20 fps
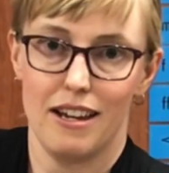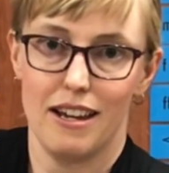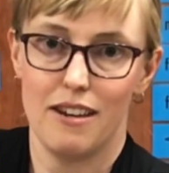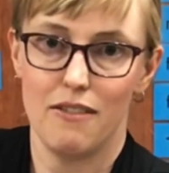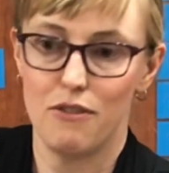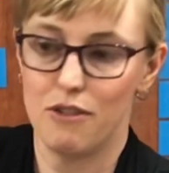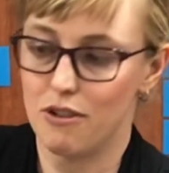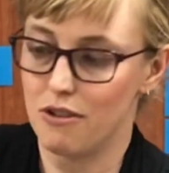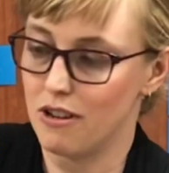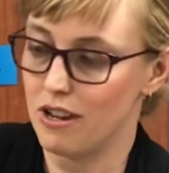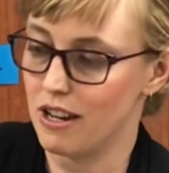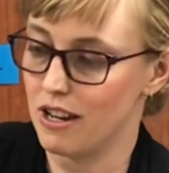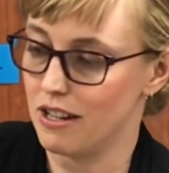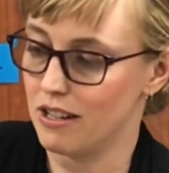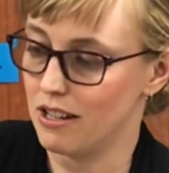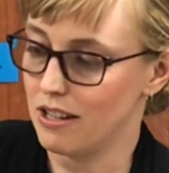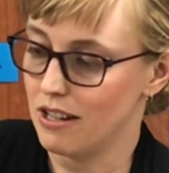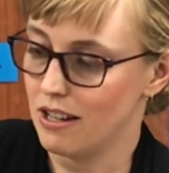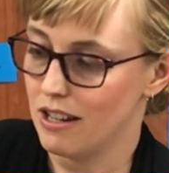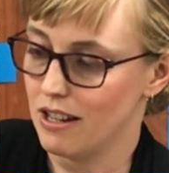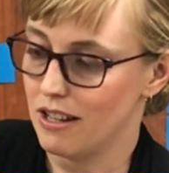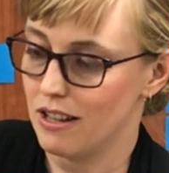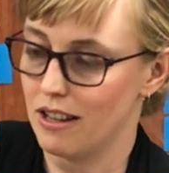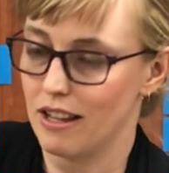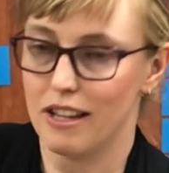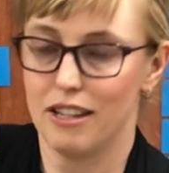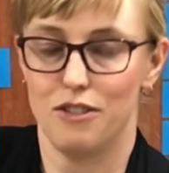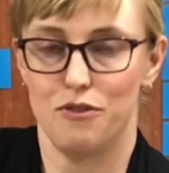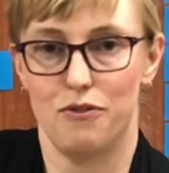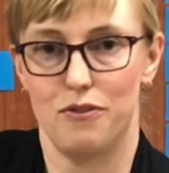if you get
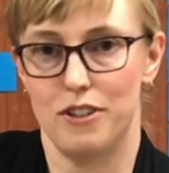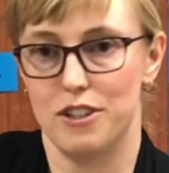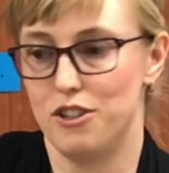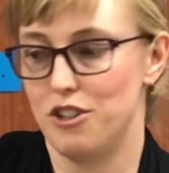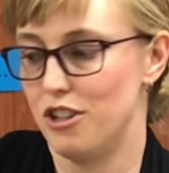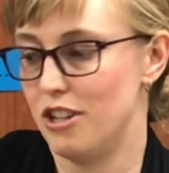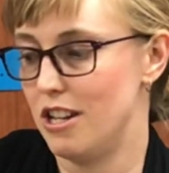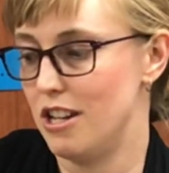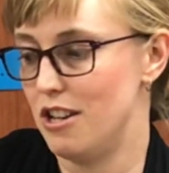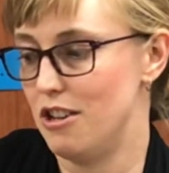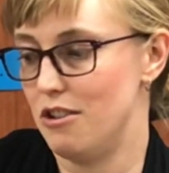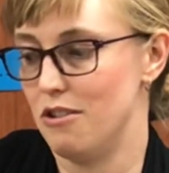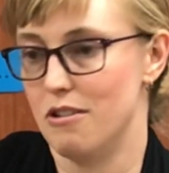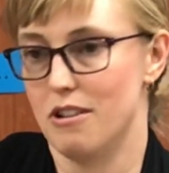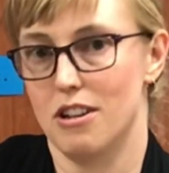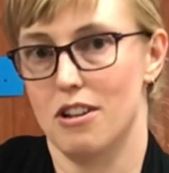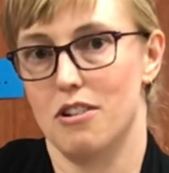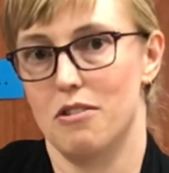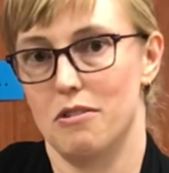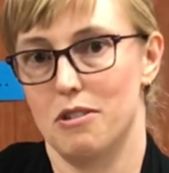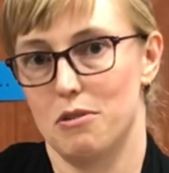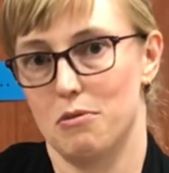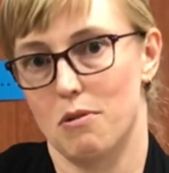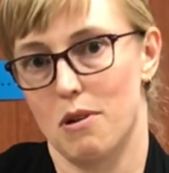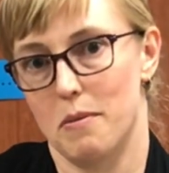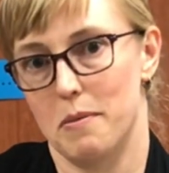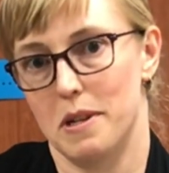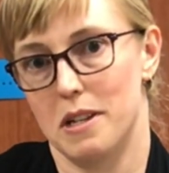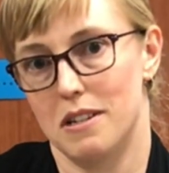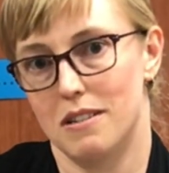fidgety, you can always
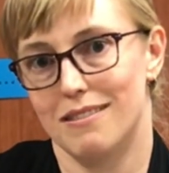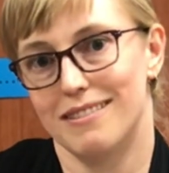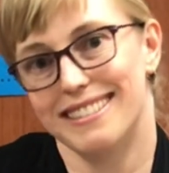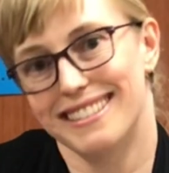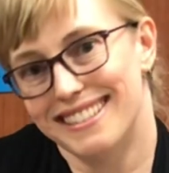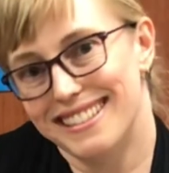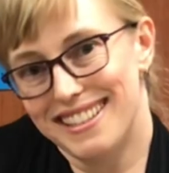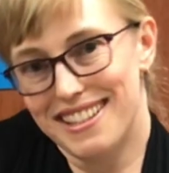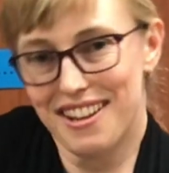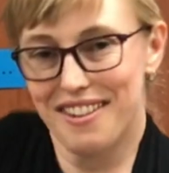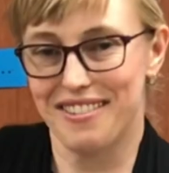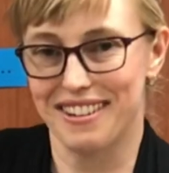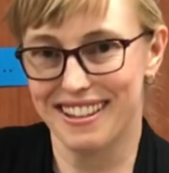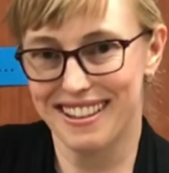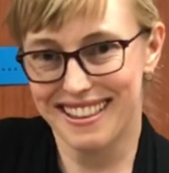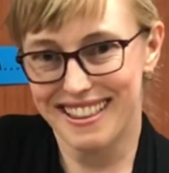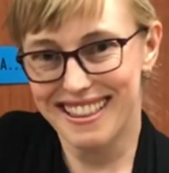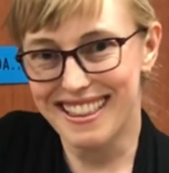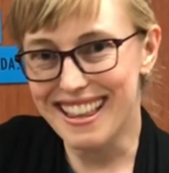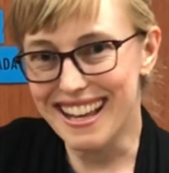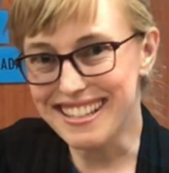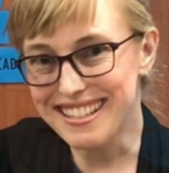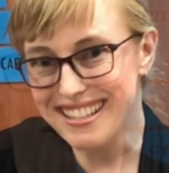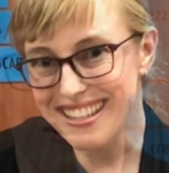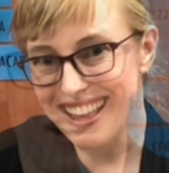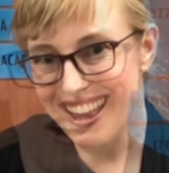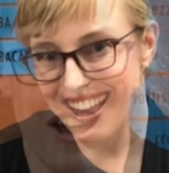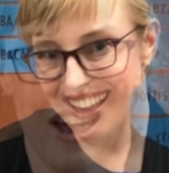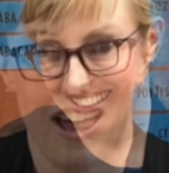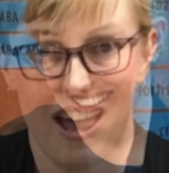rub it. So that's
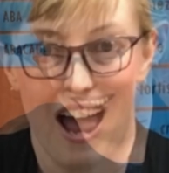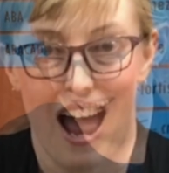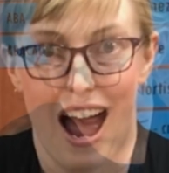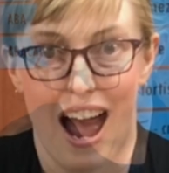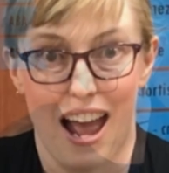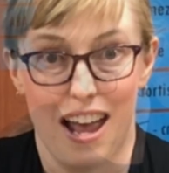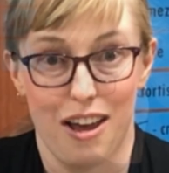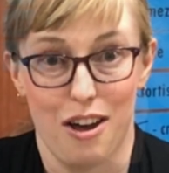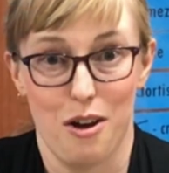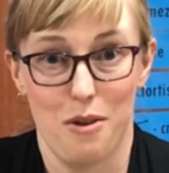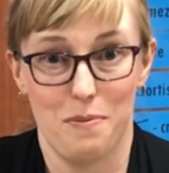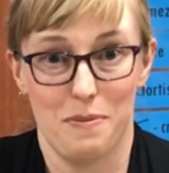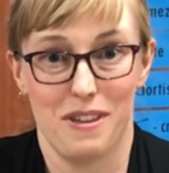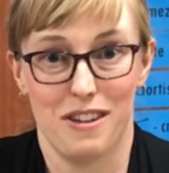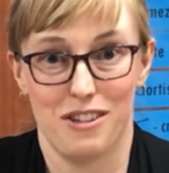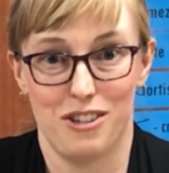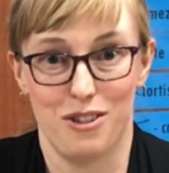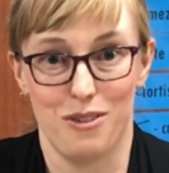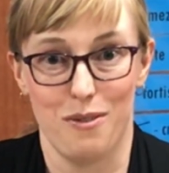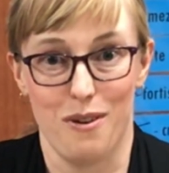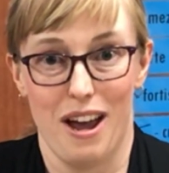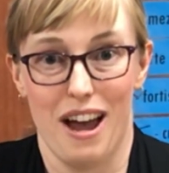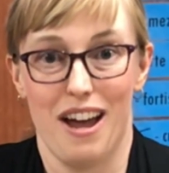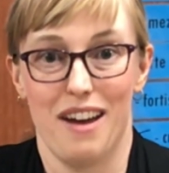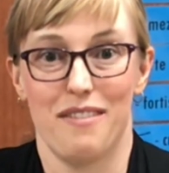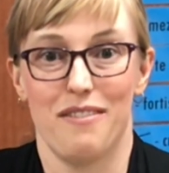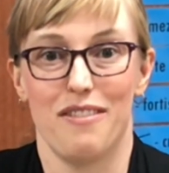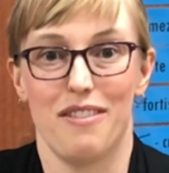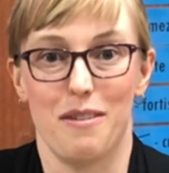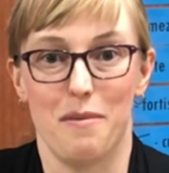that. I hope that you
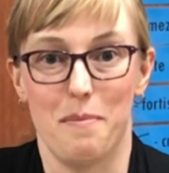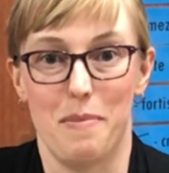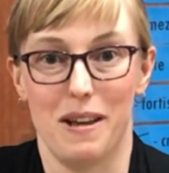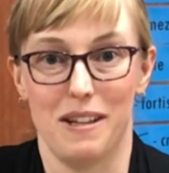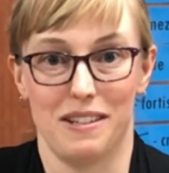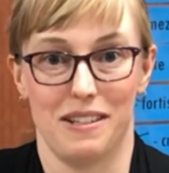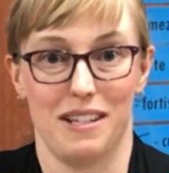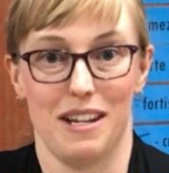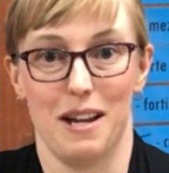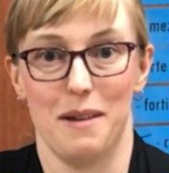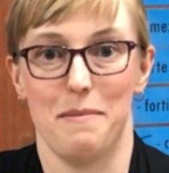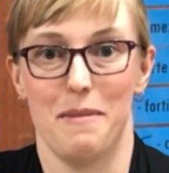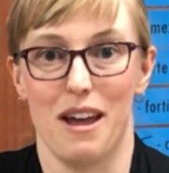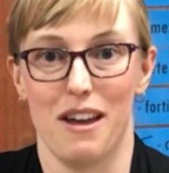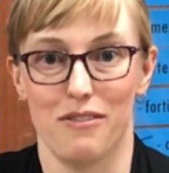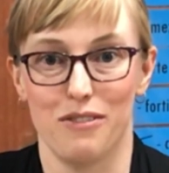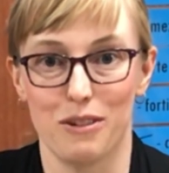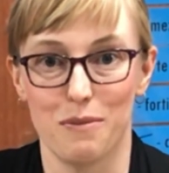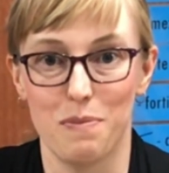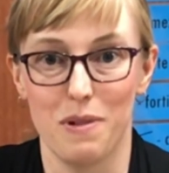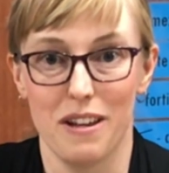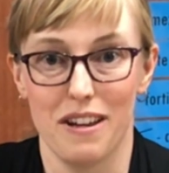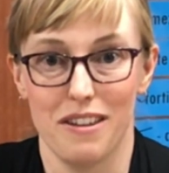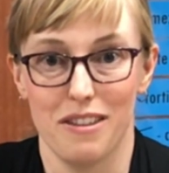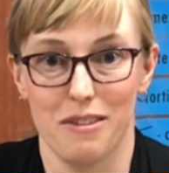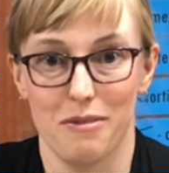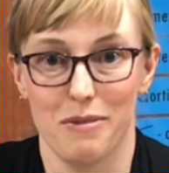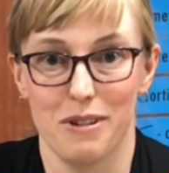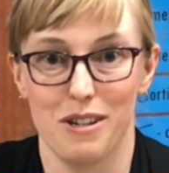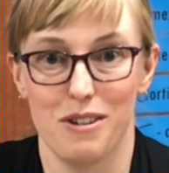have the best time ever
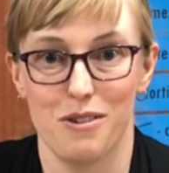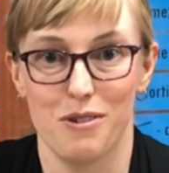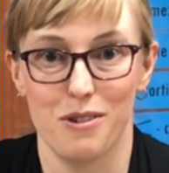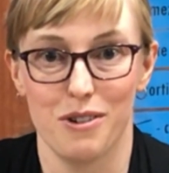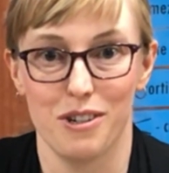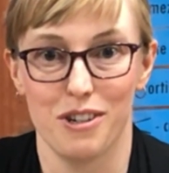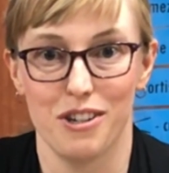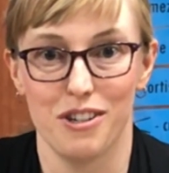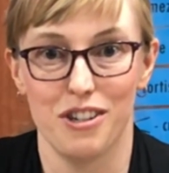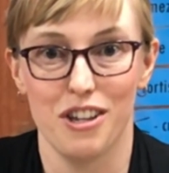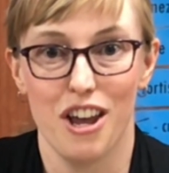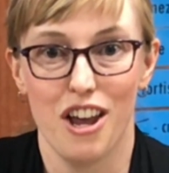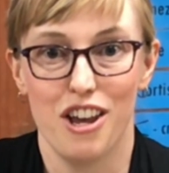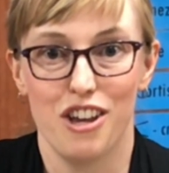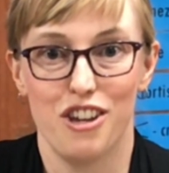playing the recorders.